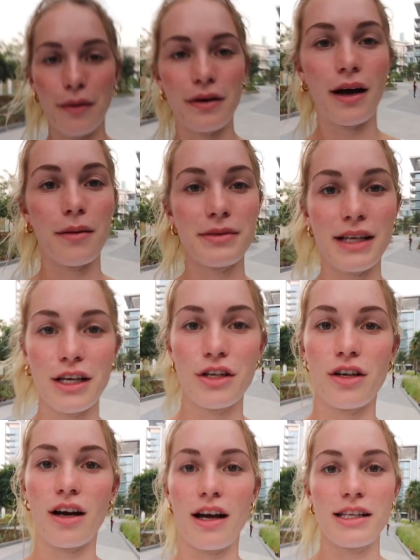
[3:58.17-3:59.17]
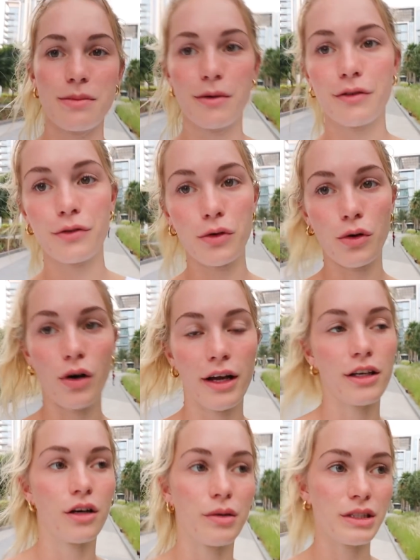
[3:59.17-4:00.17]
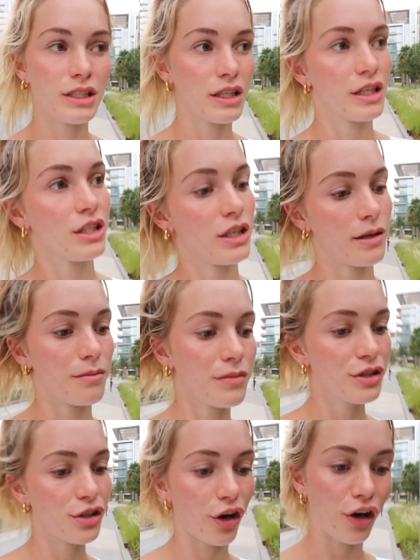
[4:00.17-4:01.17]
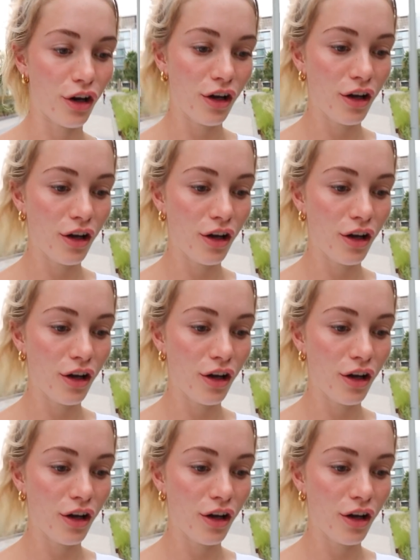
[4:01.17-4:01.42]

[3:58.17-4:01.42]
I would update you guys before I go into the gym. So